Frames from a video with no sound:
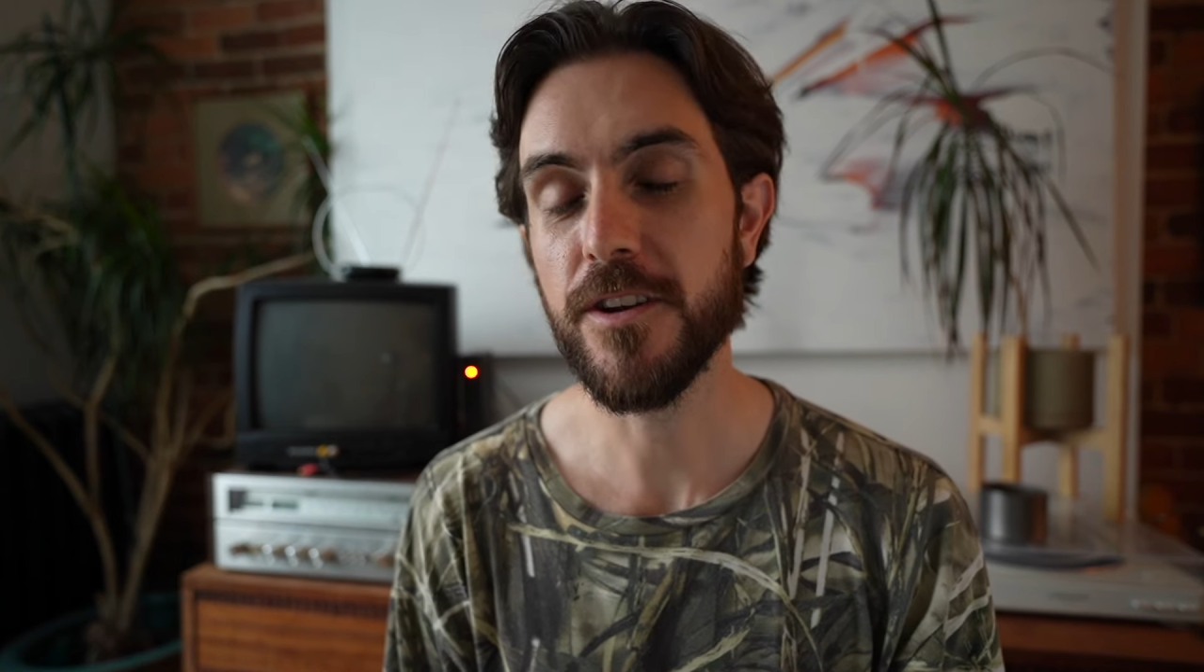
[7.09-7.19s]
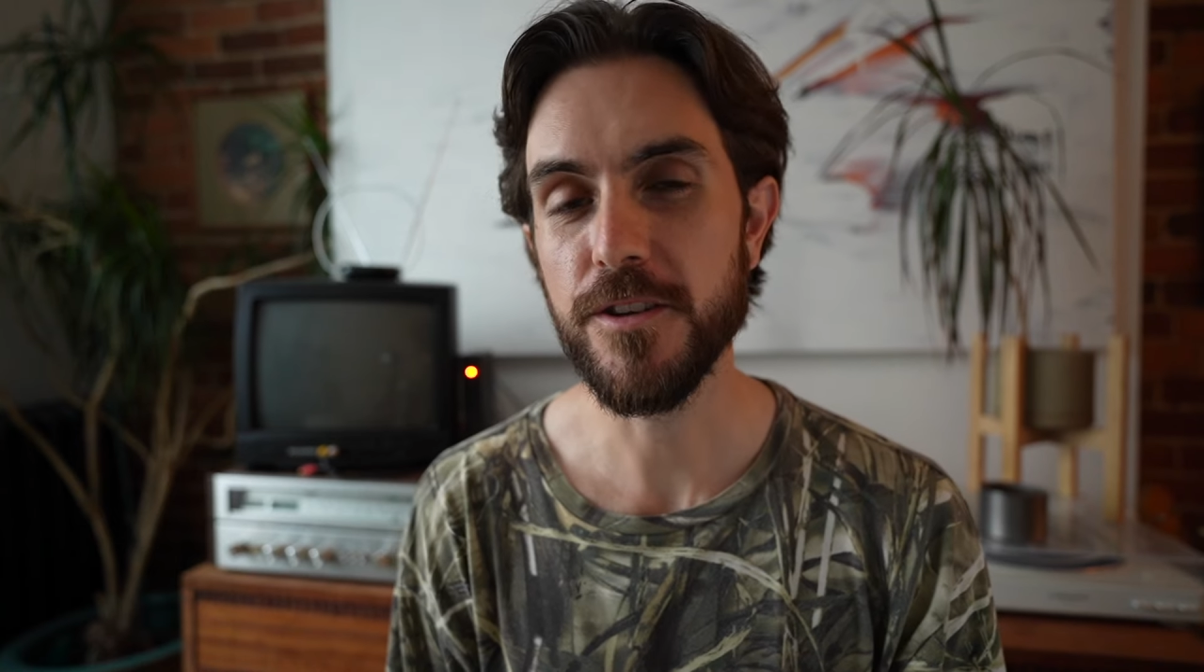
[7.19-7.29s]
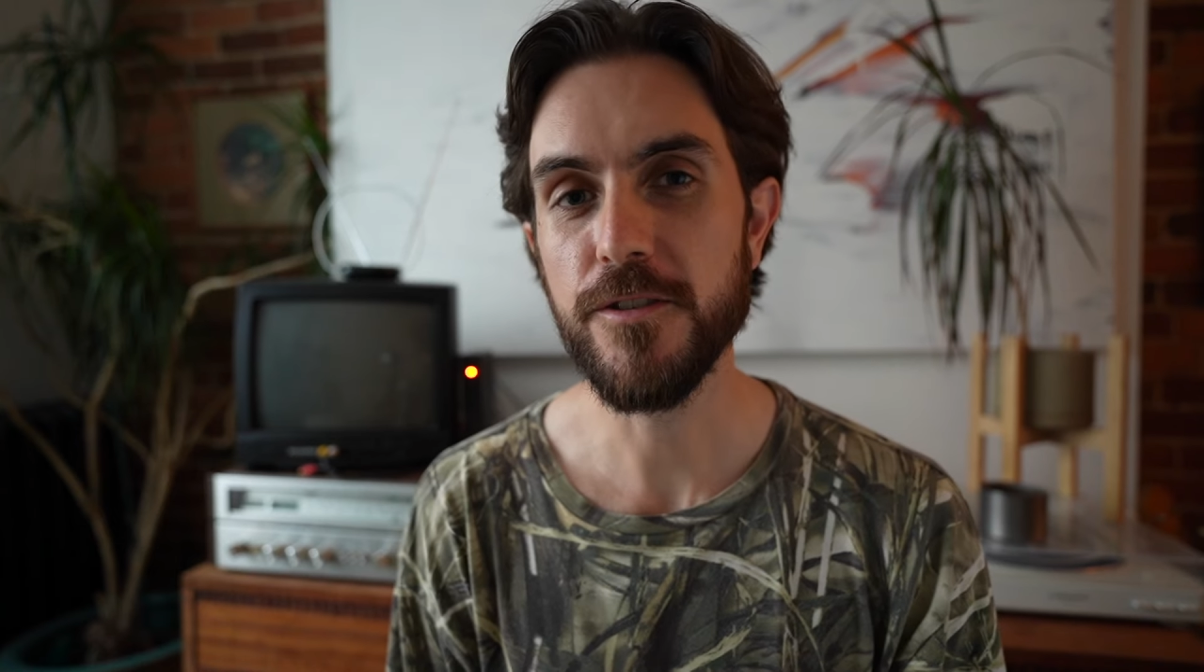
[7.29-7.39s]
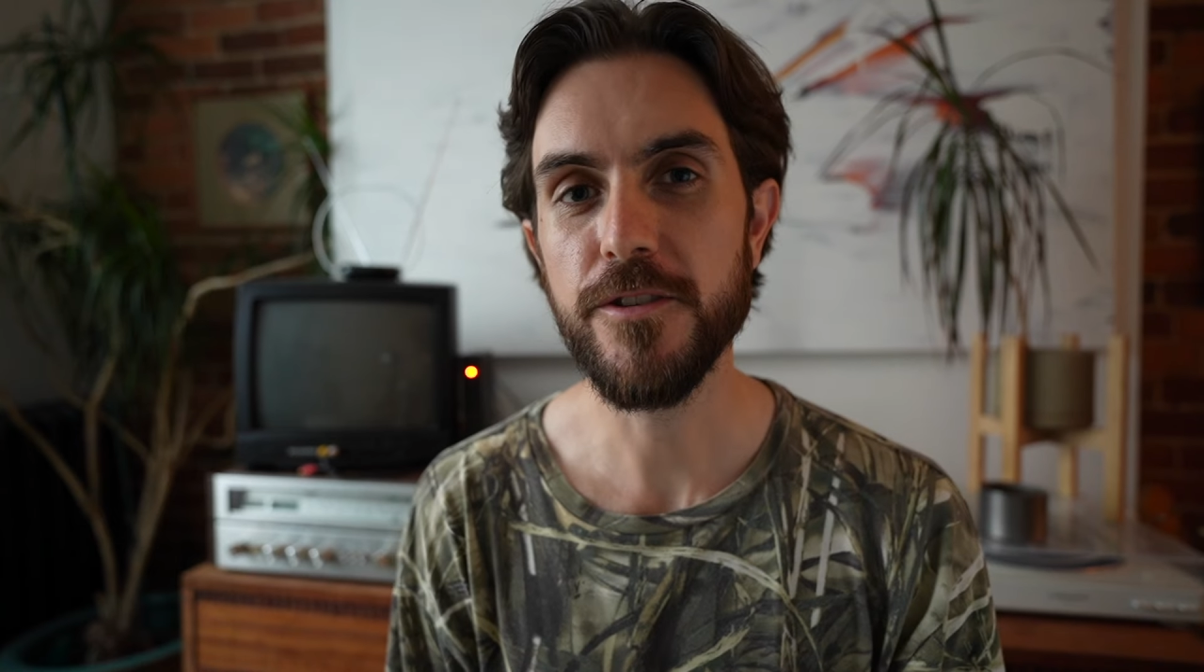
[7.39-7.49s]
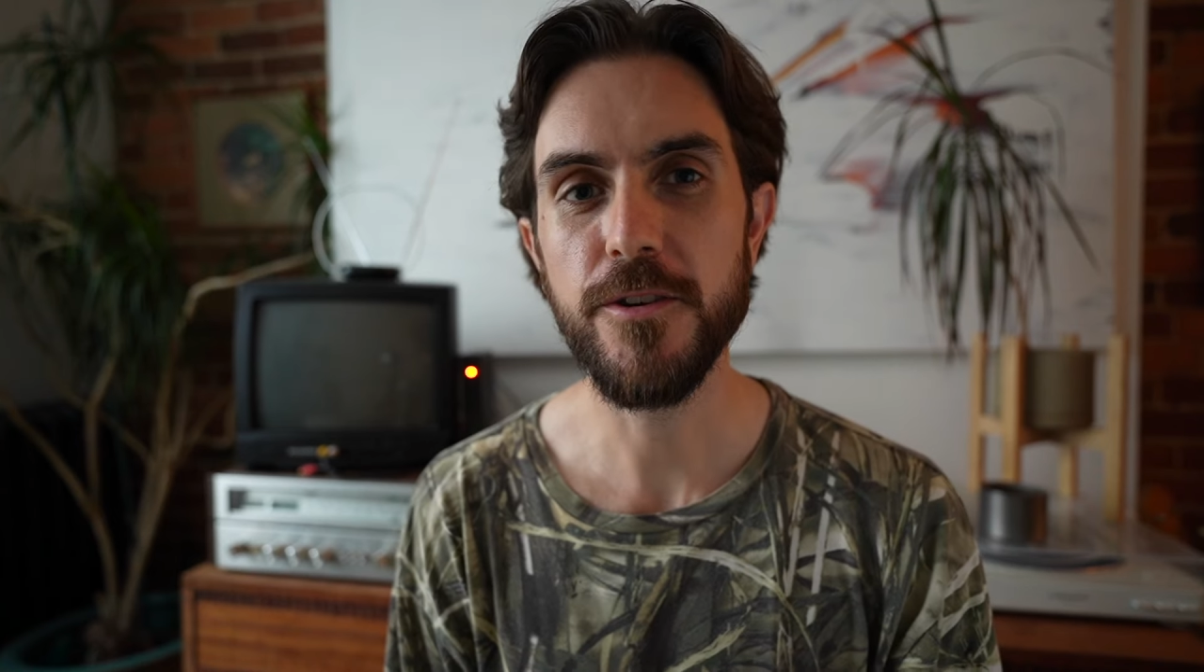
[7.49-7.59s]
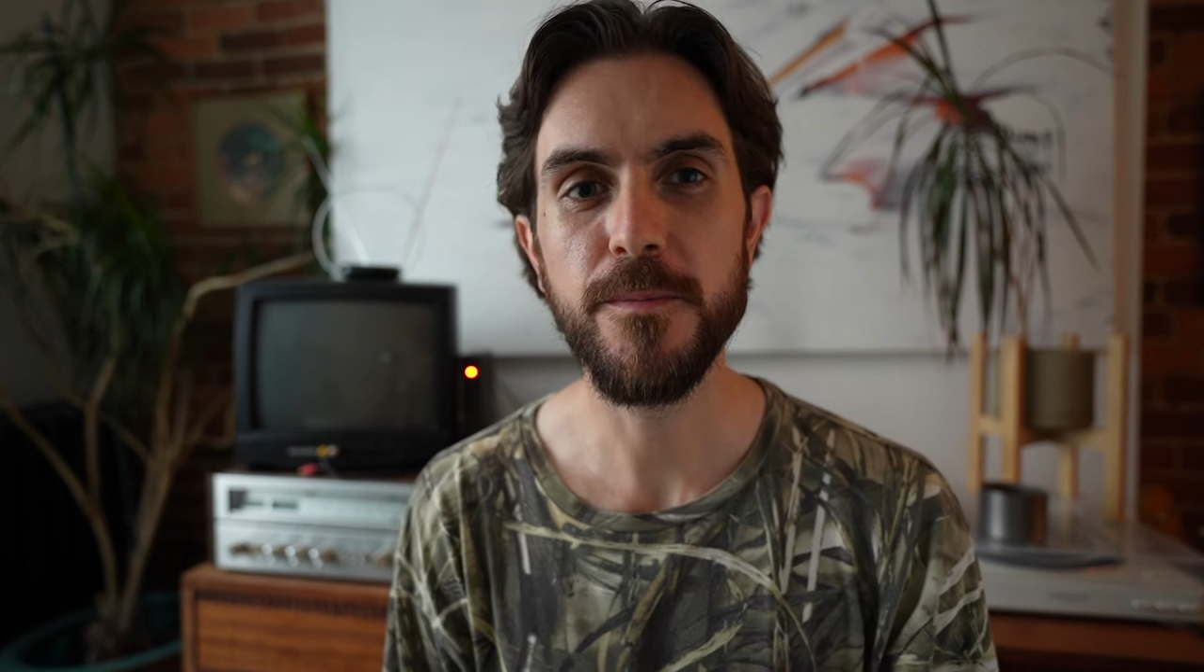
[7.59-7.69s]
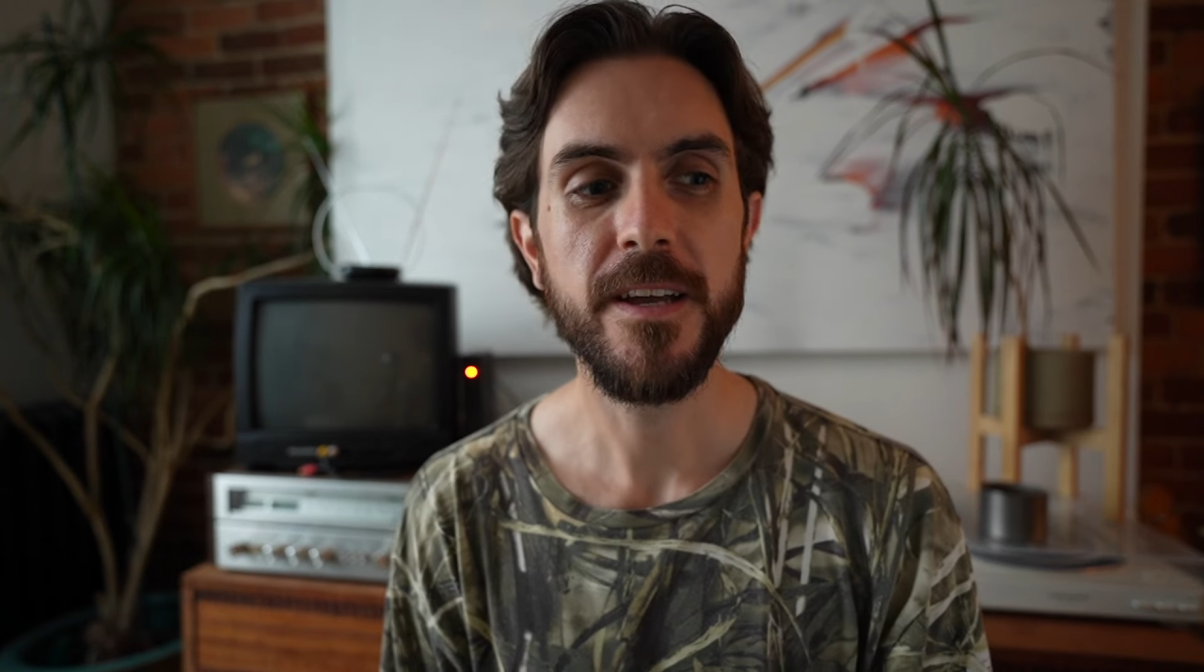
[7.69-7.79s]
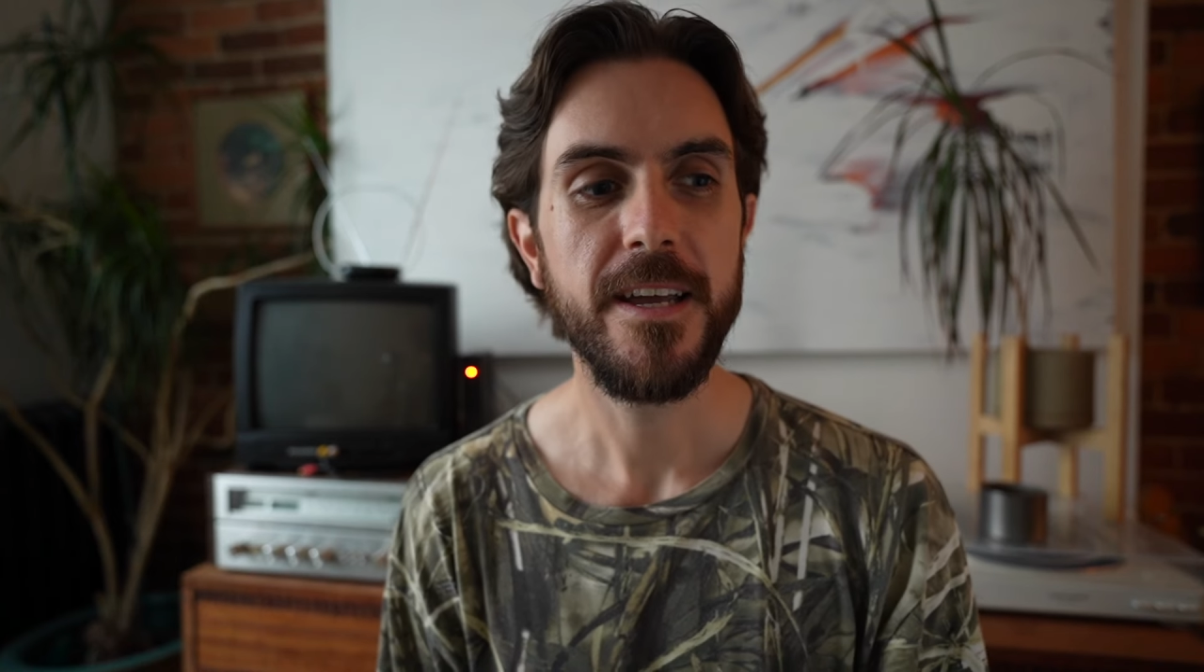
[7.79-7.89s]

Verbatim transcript: on YouTube,